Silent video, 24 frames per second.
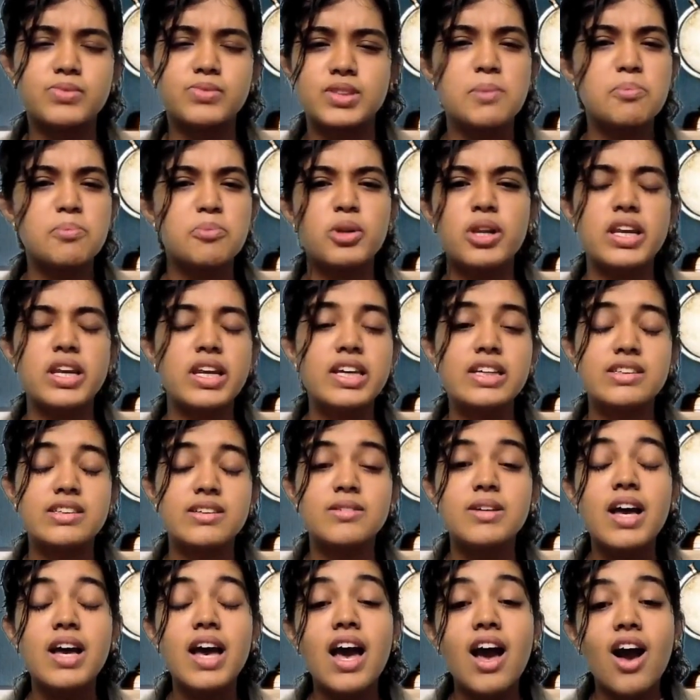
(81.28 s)
Simple and easy.
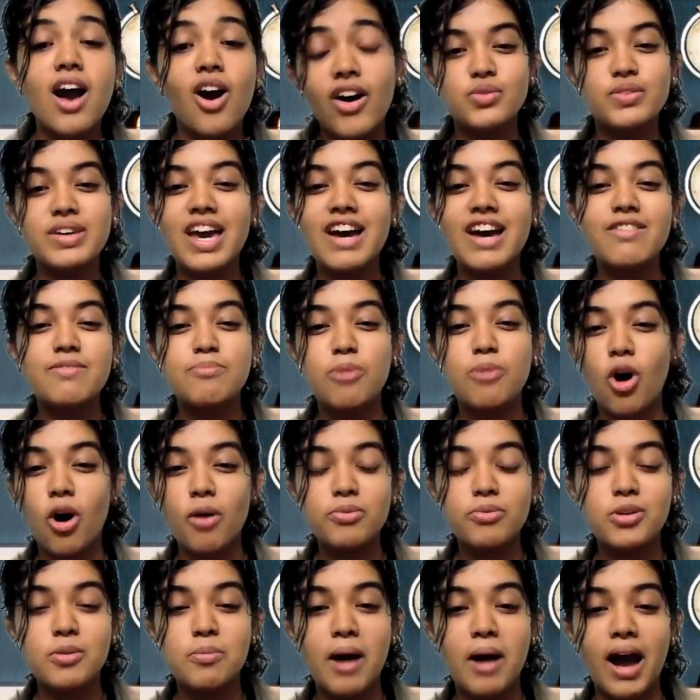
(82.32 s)
So we have
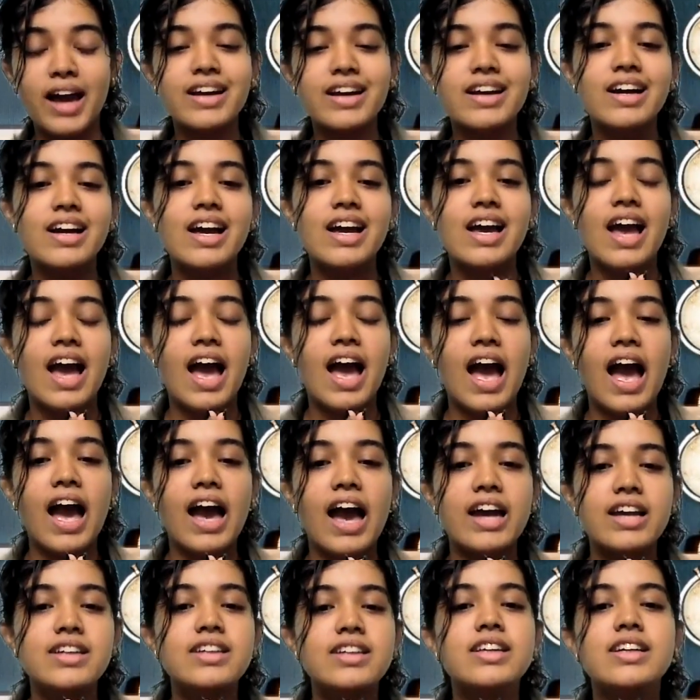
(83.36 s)
Bob the Bank,
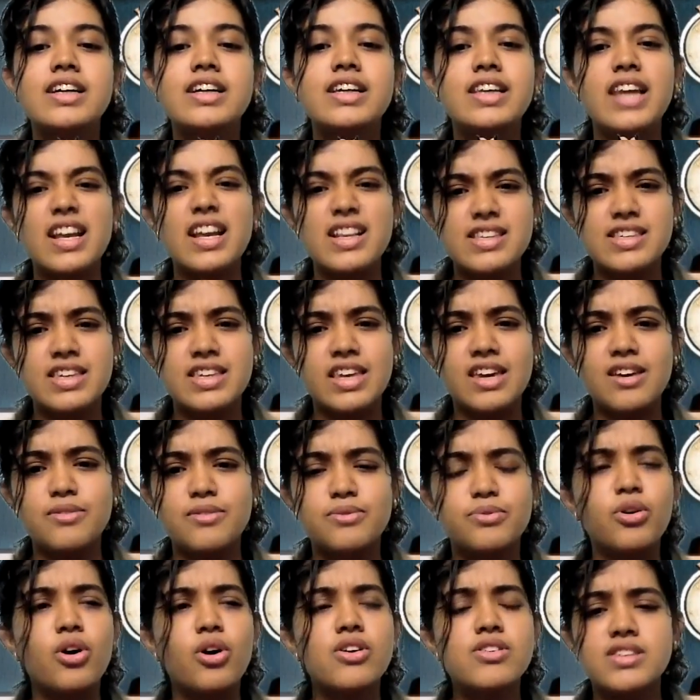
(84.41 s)
and let's say
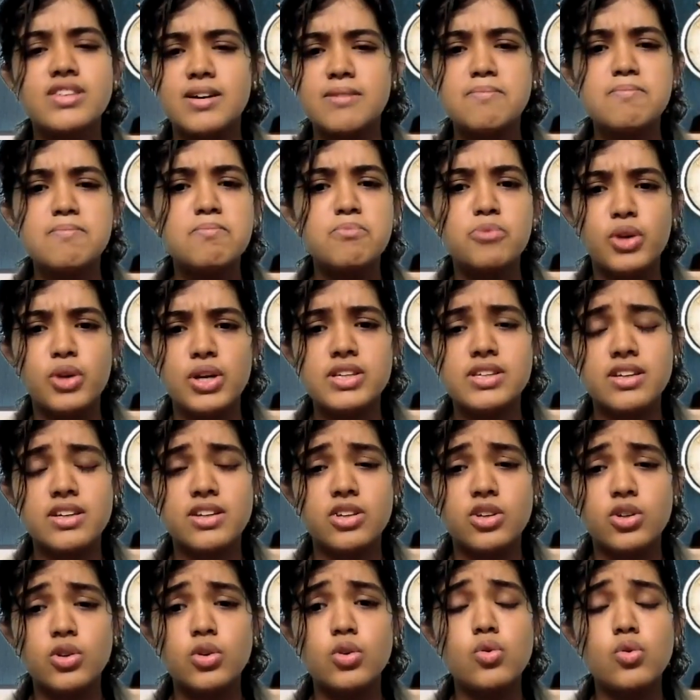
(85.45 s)
for some
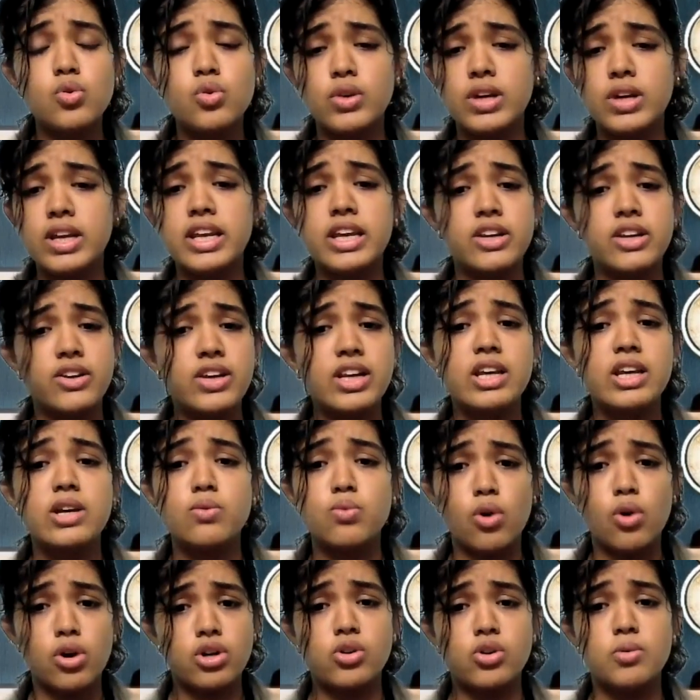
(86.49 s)
reason you really
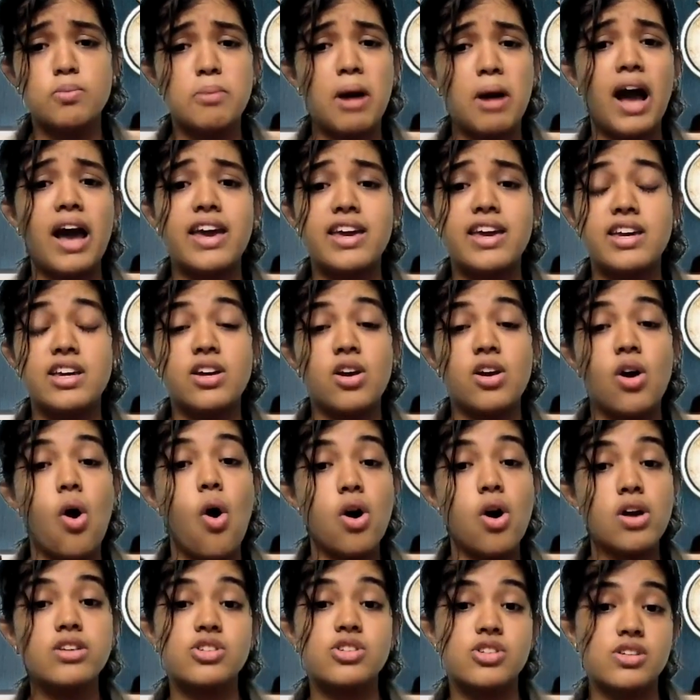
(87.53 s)
want to buy
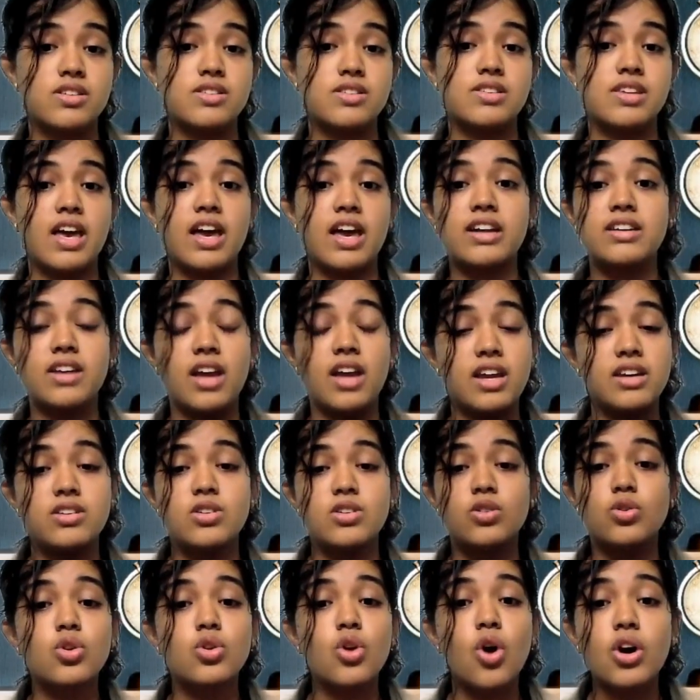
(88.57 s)
oranges and
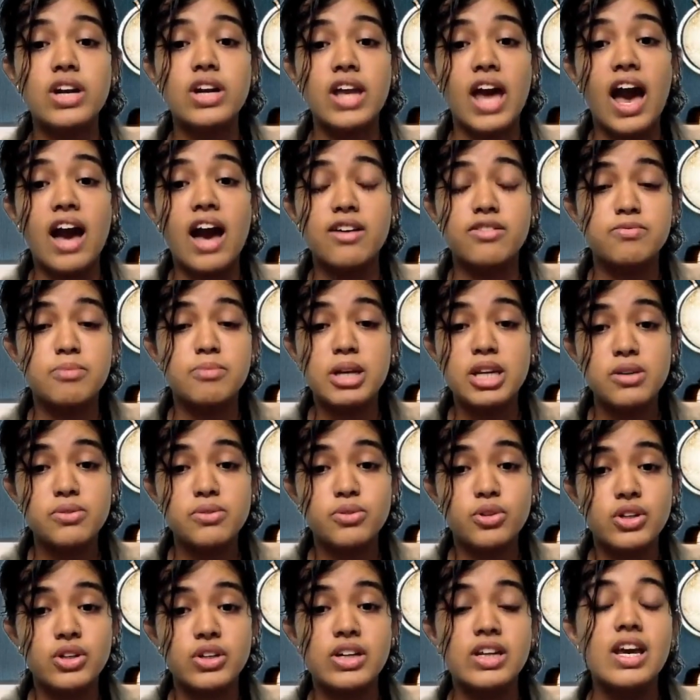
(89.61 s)
you do not have money
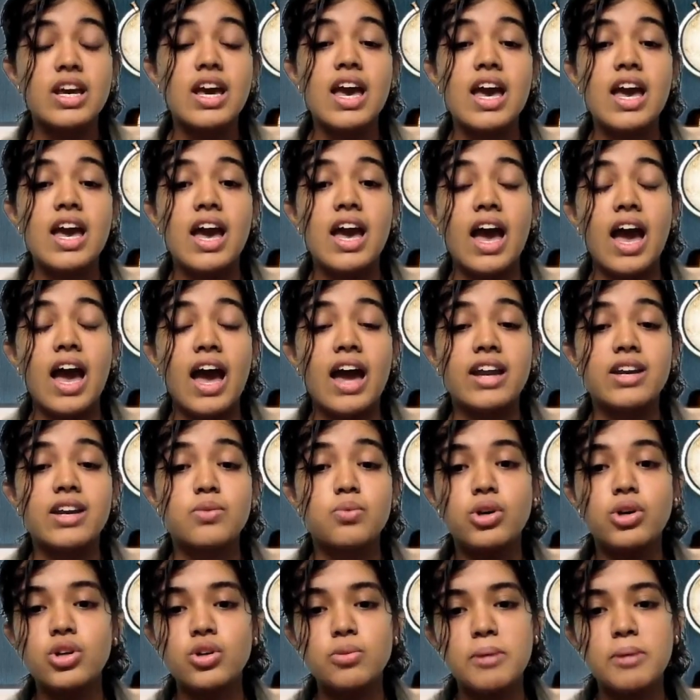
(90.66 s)
for it. And
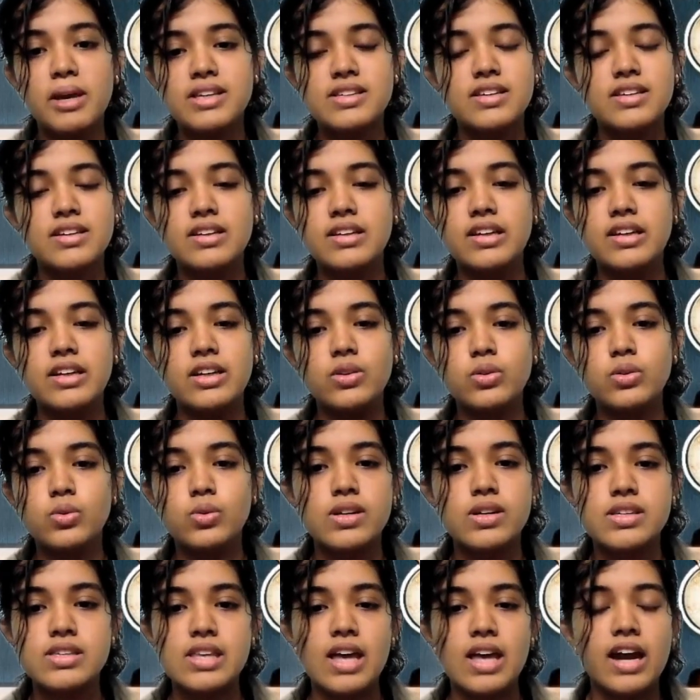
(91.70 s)
what you basically do
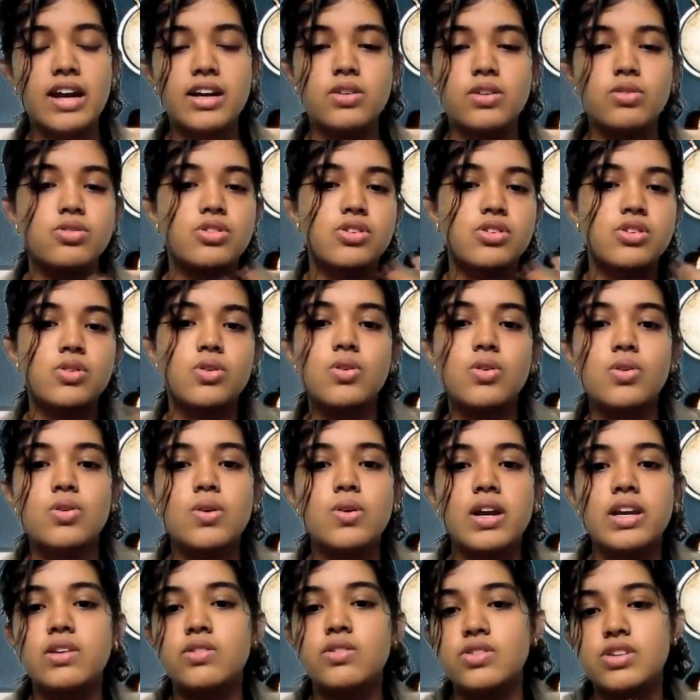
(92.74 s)
is that you just go
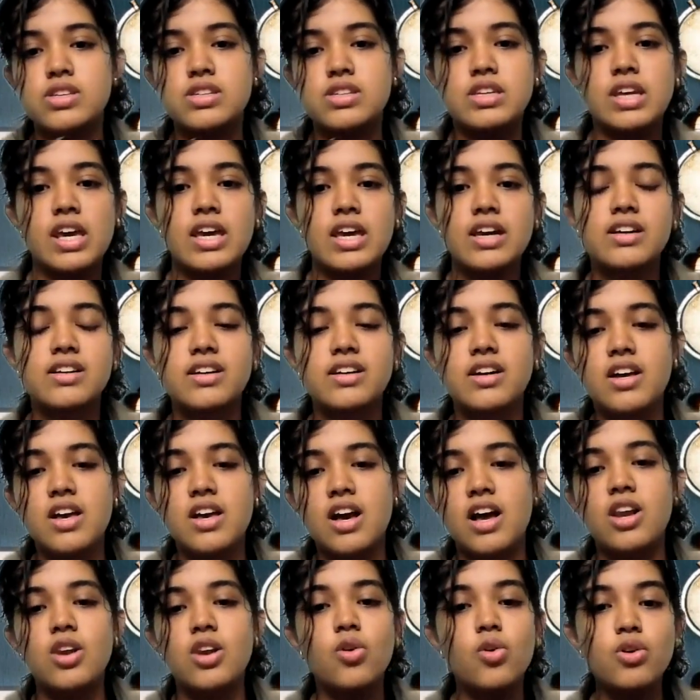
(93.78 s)
and you just take
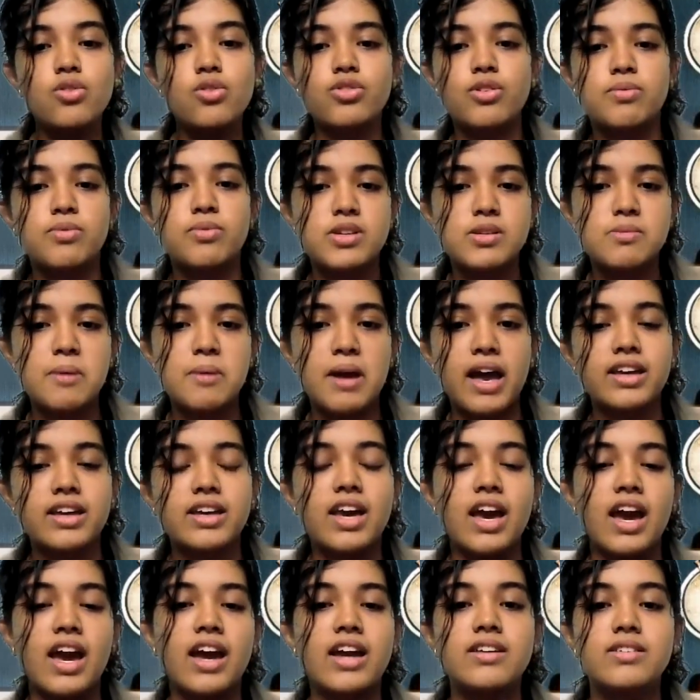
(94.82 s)
a loan from this
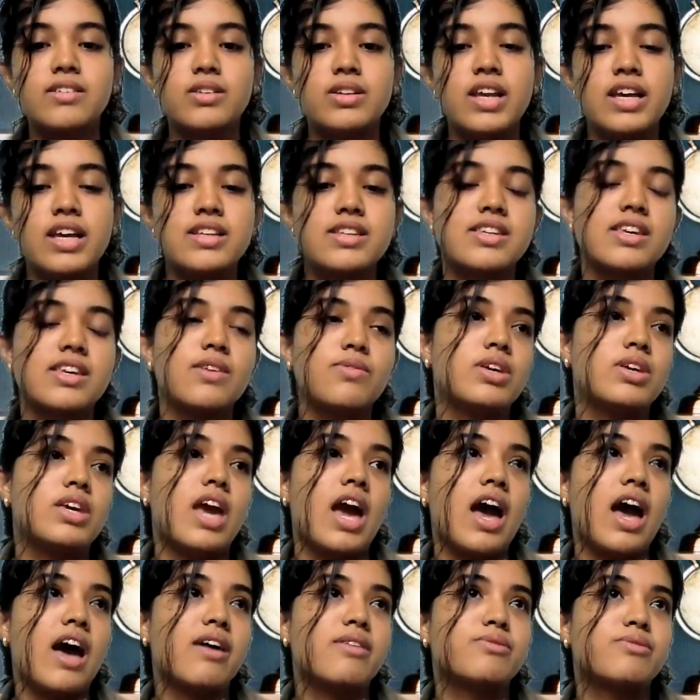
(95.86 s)
bank. And let's say we
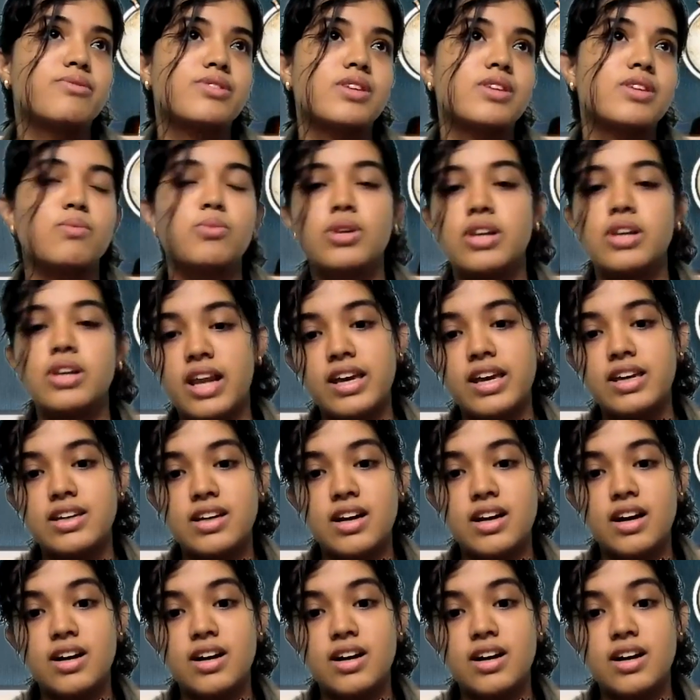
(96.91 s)
have someone like